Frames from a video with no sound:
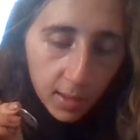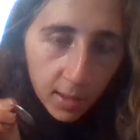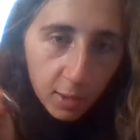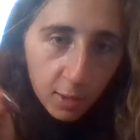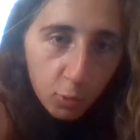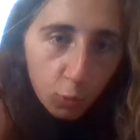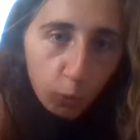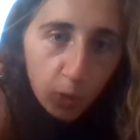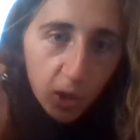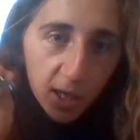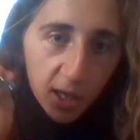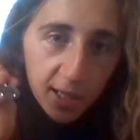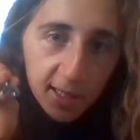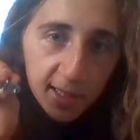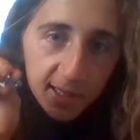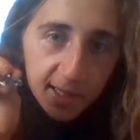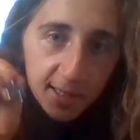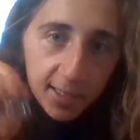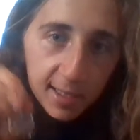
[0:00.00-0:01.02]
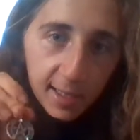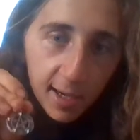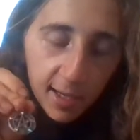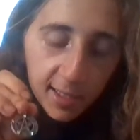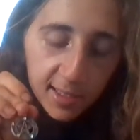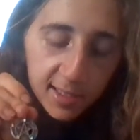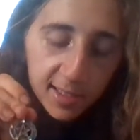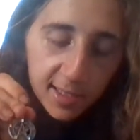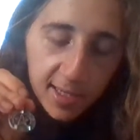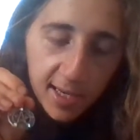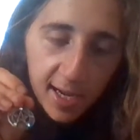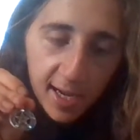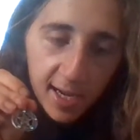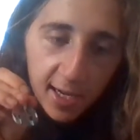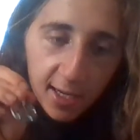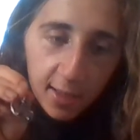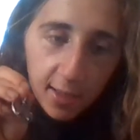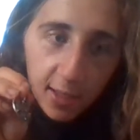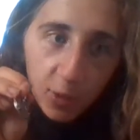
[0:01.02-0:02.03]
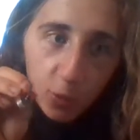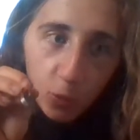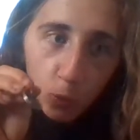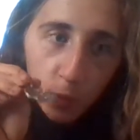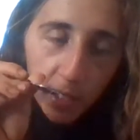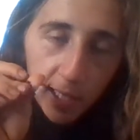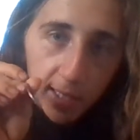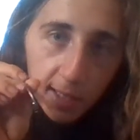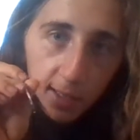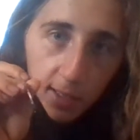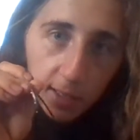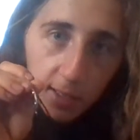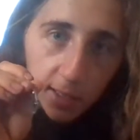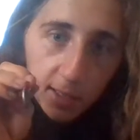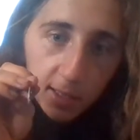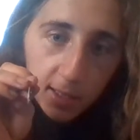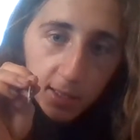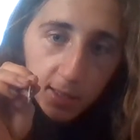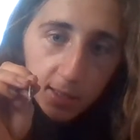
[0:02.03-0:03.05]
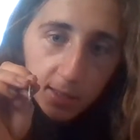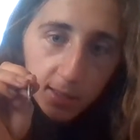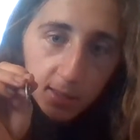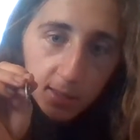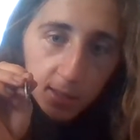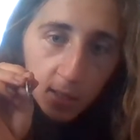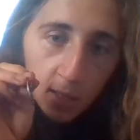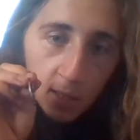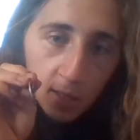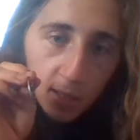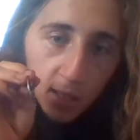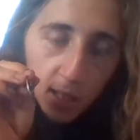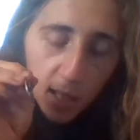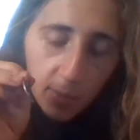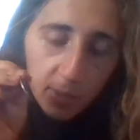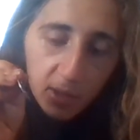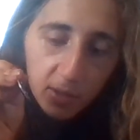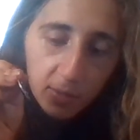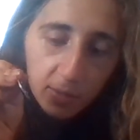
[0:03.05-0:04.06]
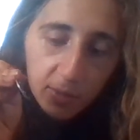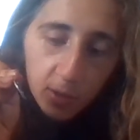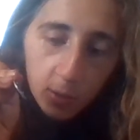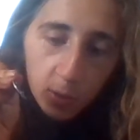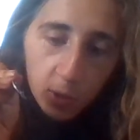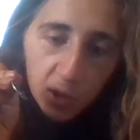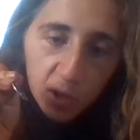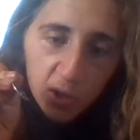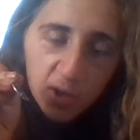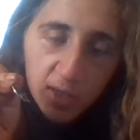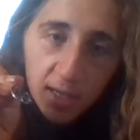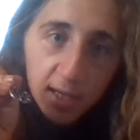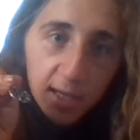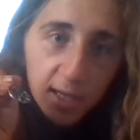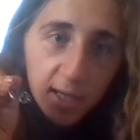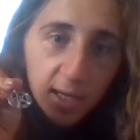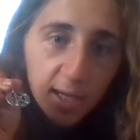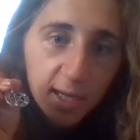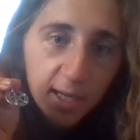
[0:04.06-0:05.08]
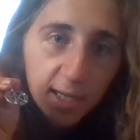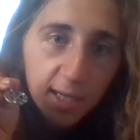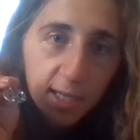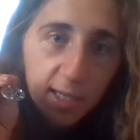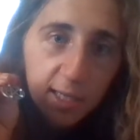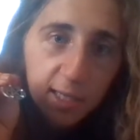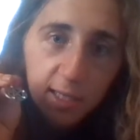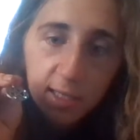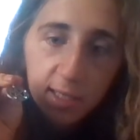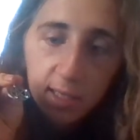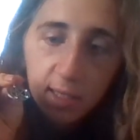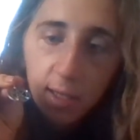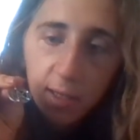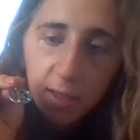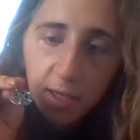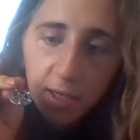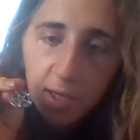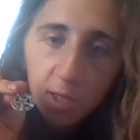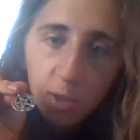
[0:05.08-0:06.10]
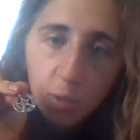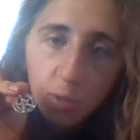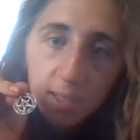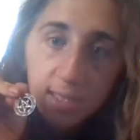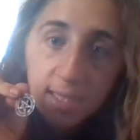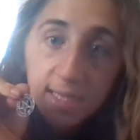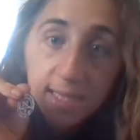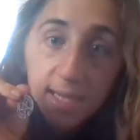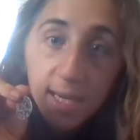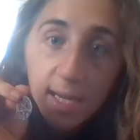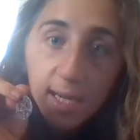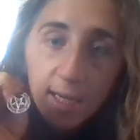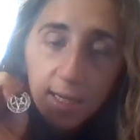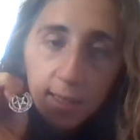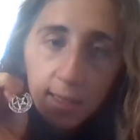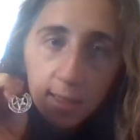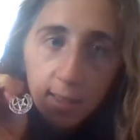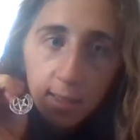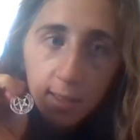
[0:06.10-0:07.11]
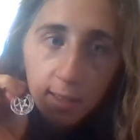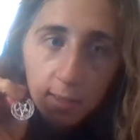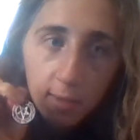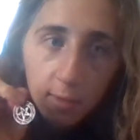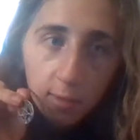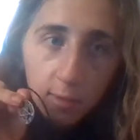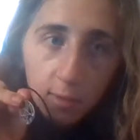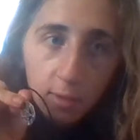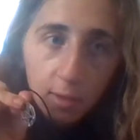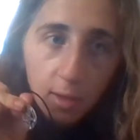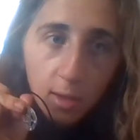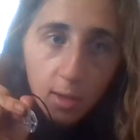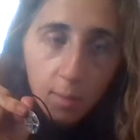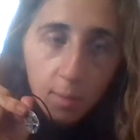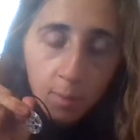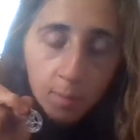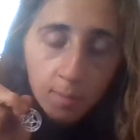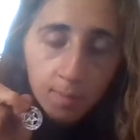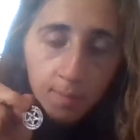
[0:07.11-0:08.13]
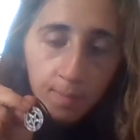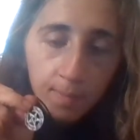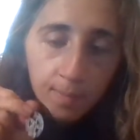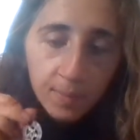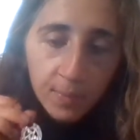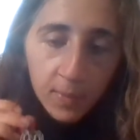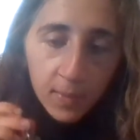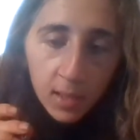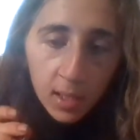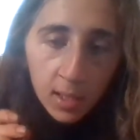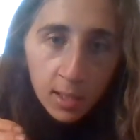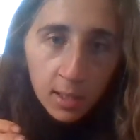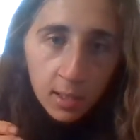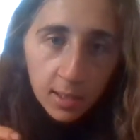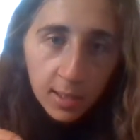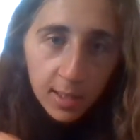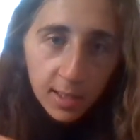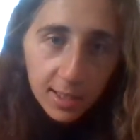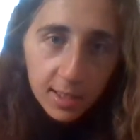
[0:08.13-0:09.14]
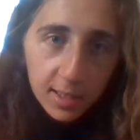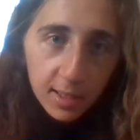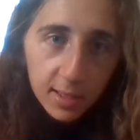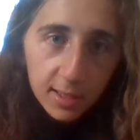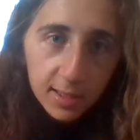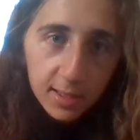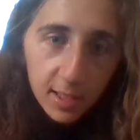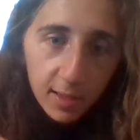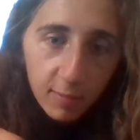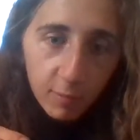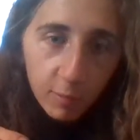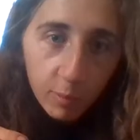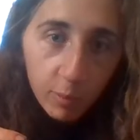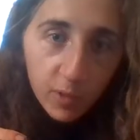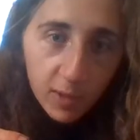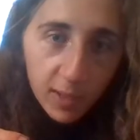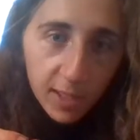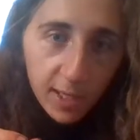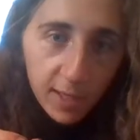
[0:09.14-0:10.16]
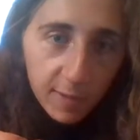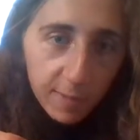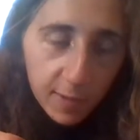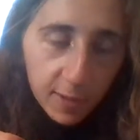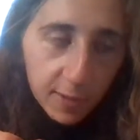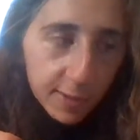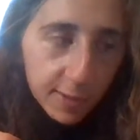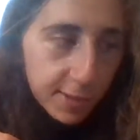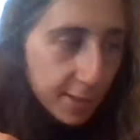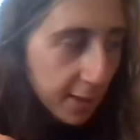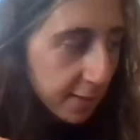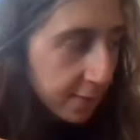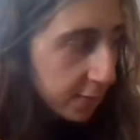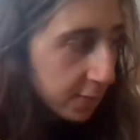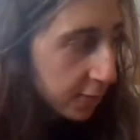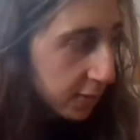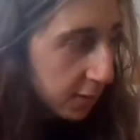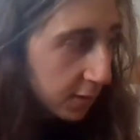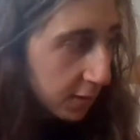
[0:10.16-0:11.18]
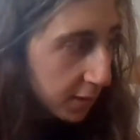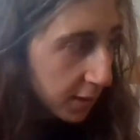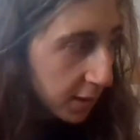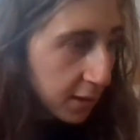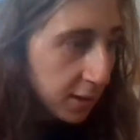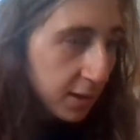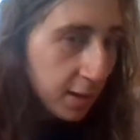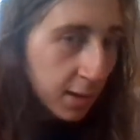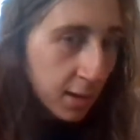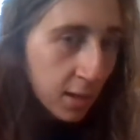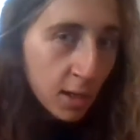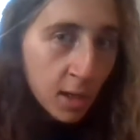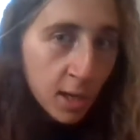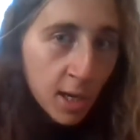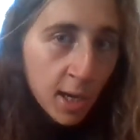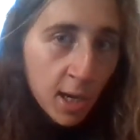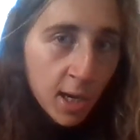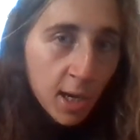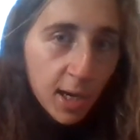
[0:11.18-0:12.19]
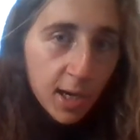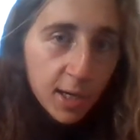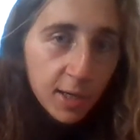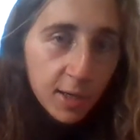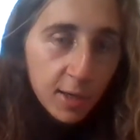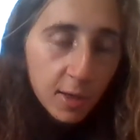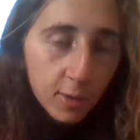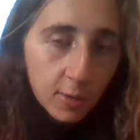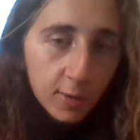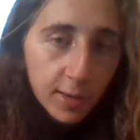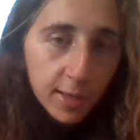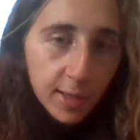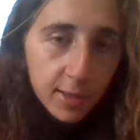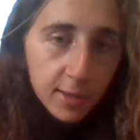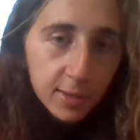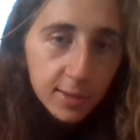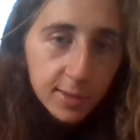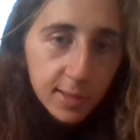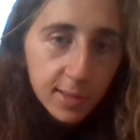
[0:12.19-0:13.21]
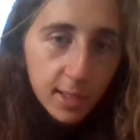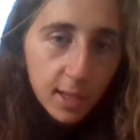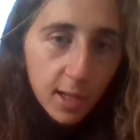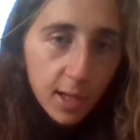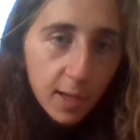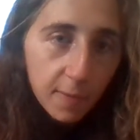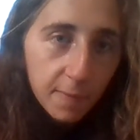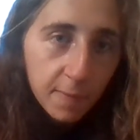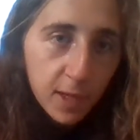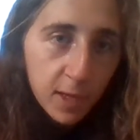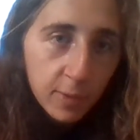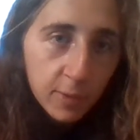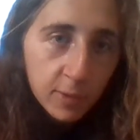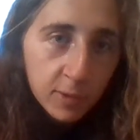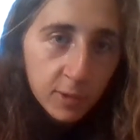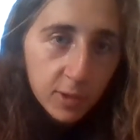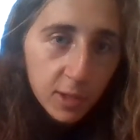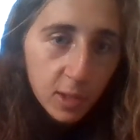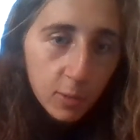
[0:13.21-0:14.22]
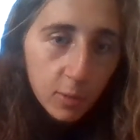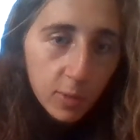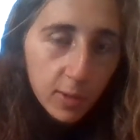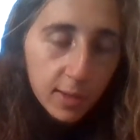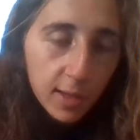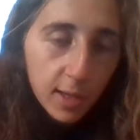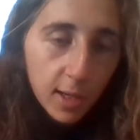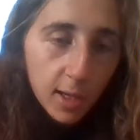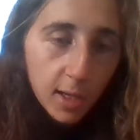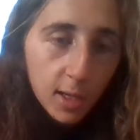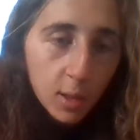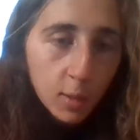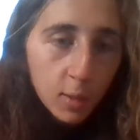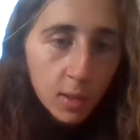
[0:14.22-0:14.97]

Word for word: like, one, it's not satanic, like, Wicca is, a lot of people don't understand, it, uh, it has nothing to do with Satan, or, um, like, doesn't even believe in a devil, like, I know there's a lot of imagery with, uh,